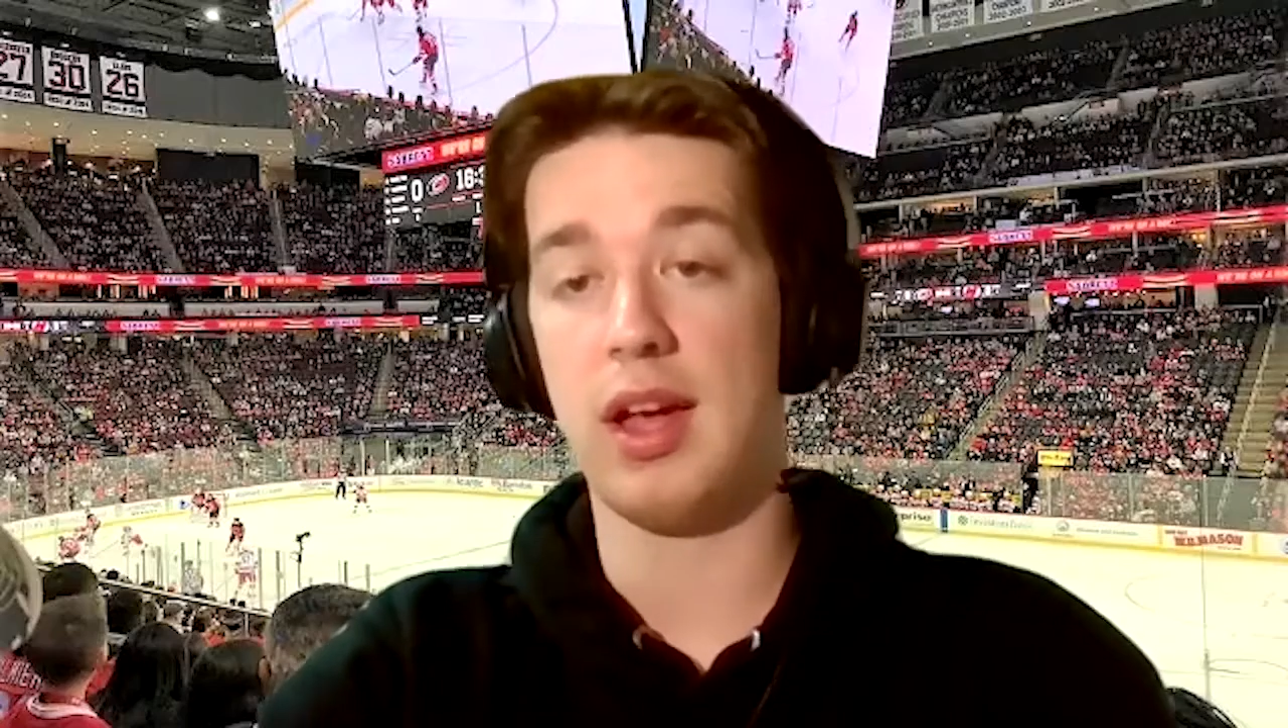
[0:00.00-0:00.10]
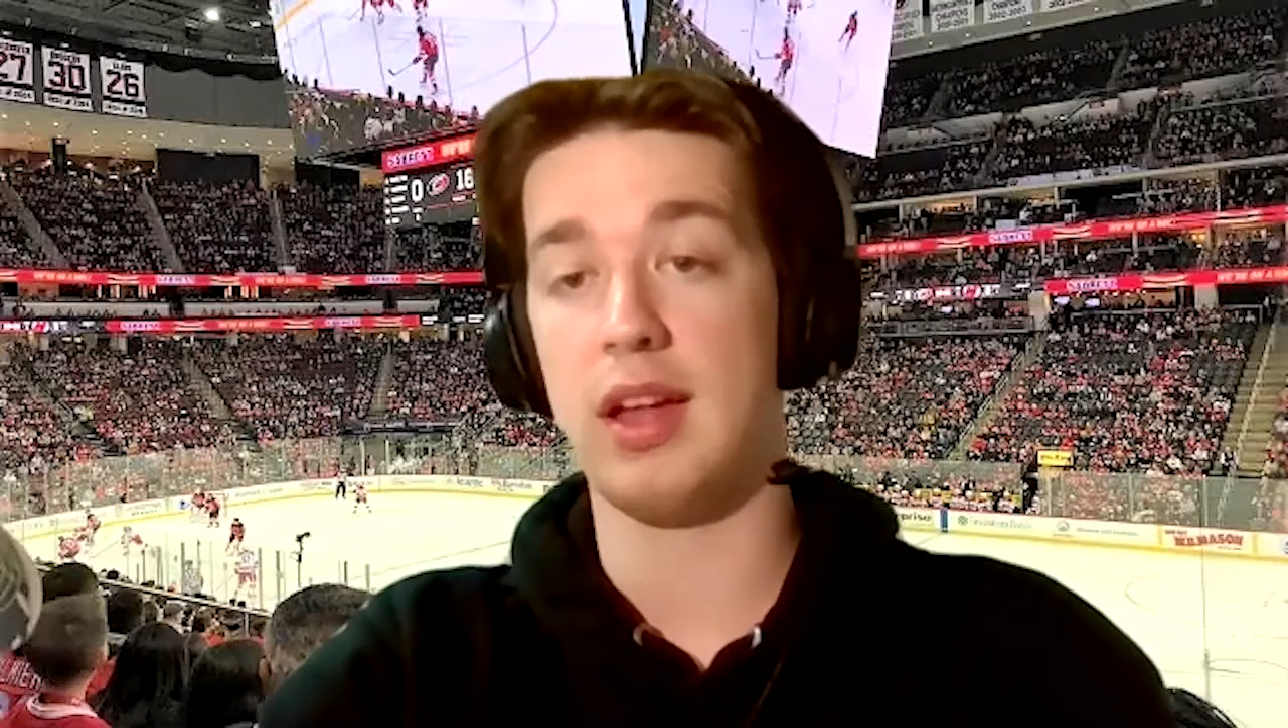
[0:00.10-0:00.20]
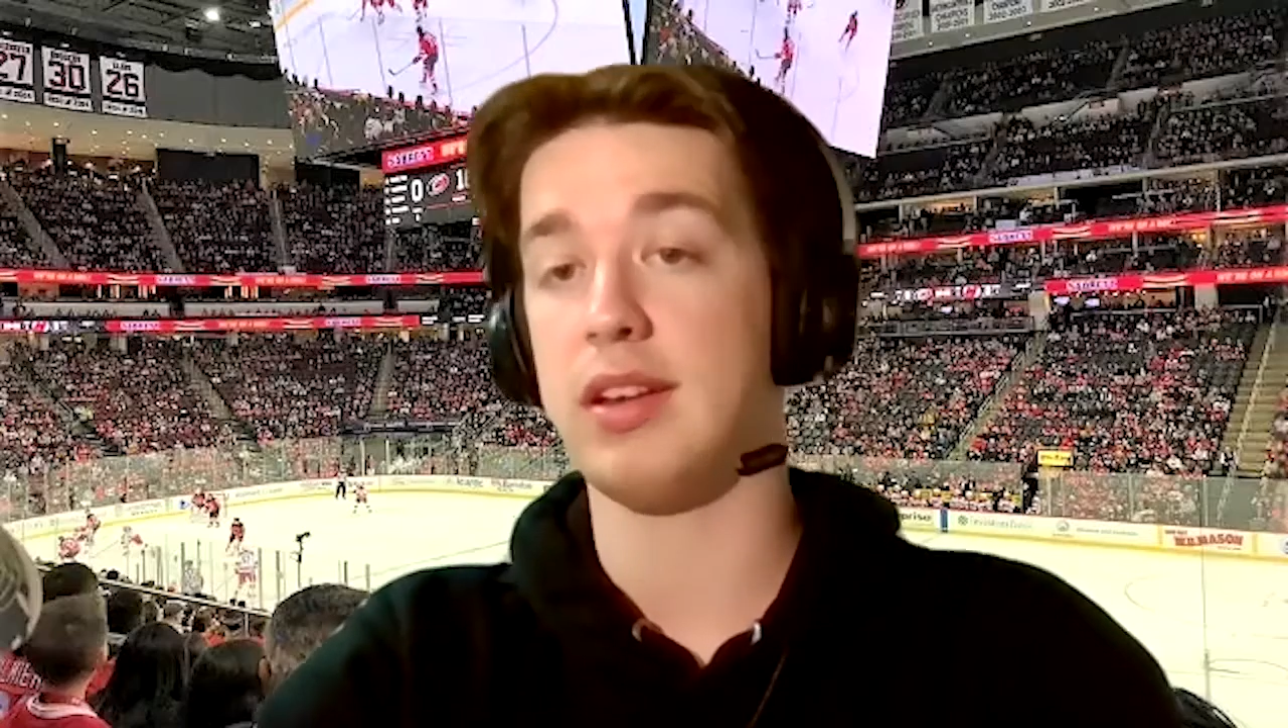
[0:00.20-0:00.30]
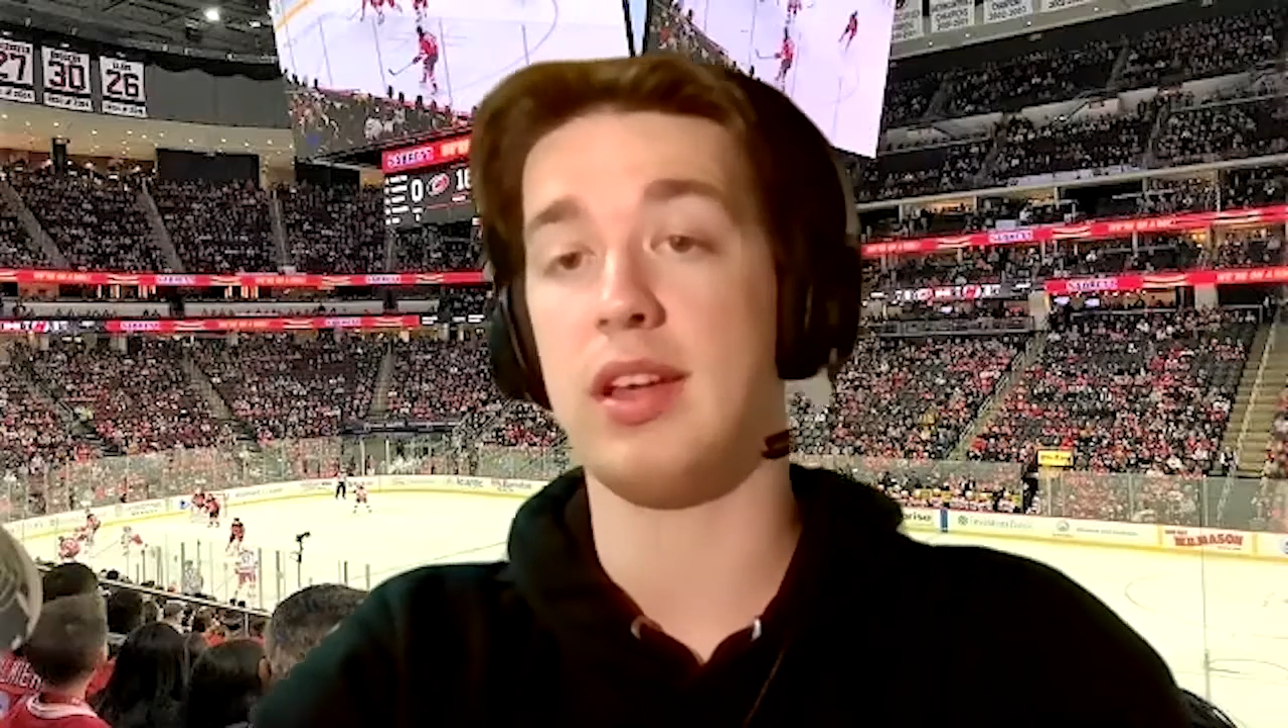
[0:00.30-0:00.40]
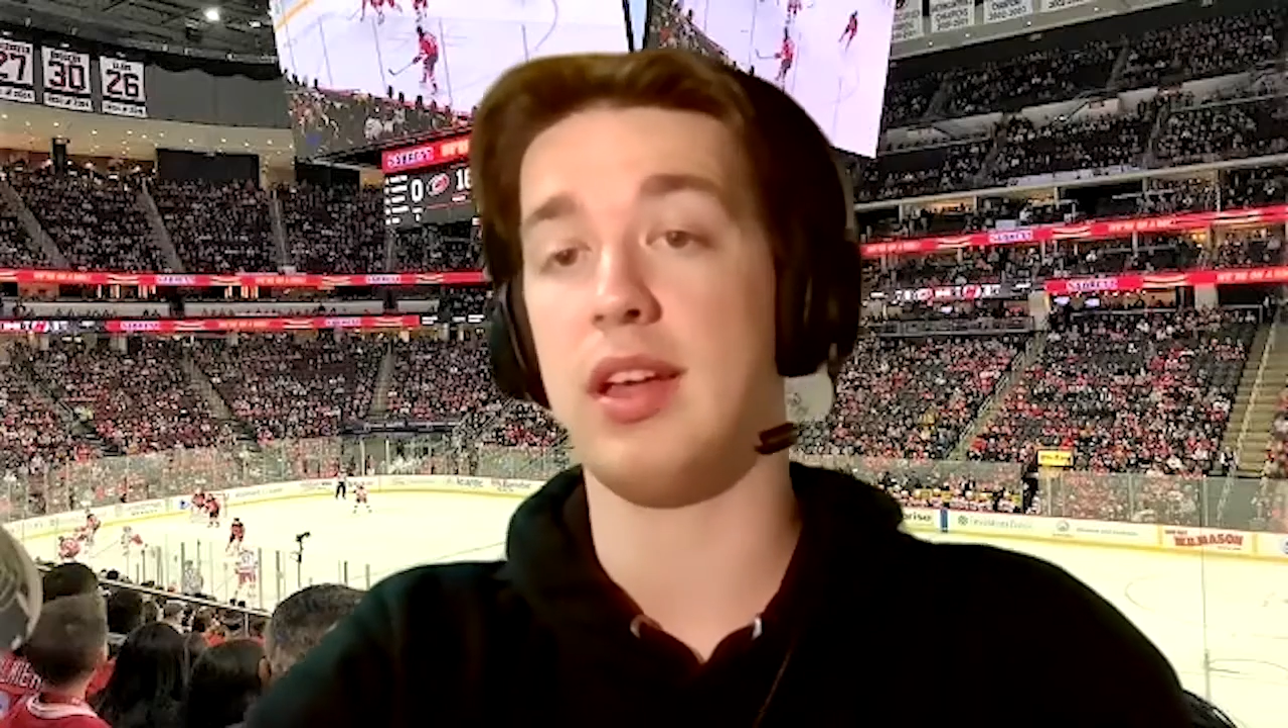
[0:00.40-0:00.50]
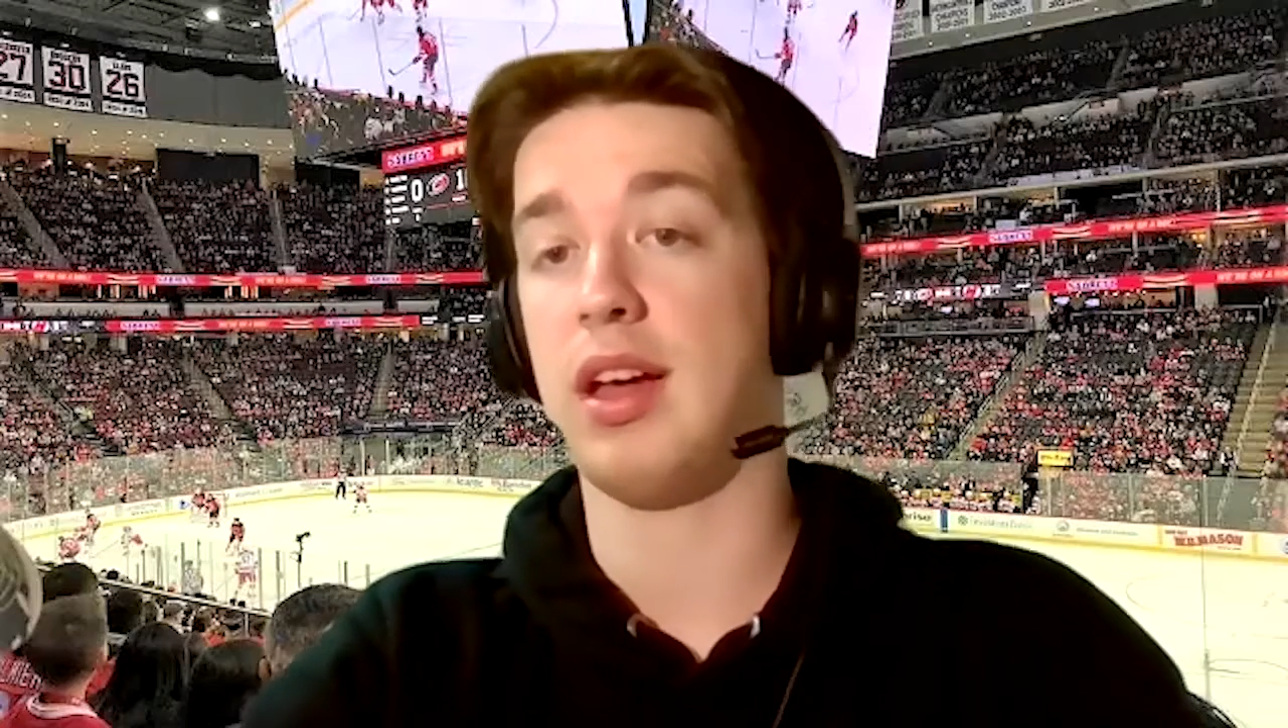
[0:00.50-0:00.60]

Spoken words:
and